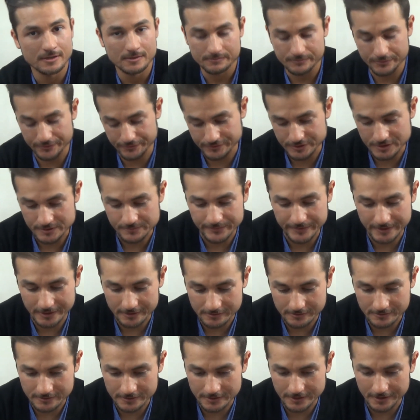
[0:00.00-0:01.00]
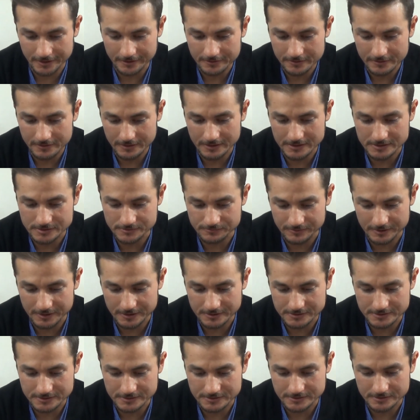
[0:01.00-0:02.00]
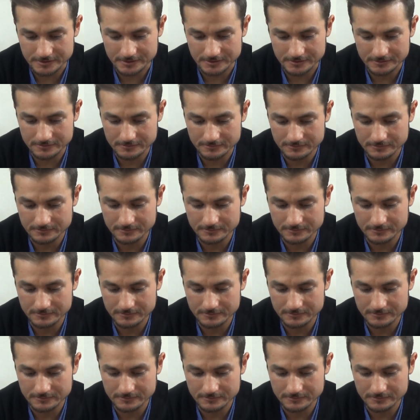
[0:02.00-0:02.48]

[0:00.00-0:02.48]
protein powder in there as well, just to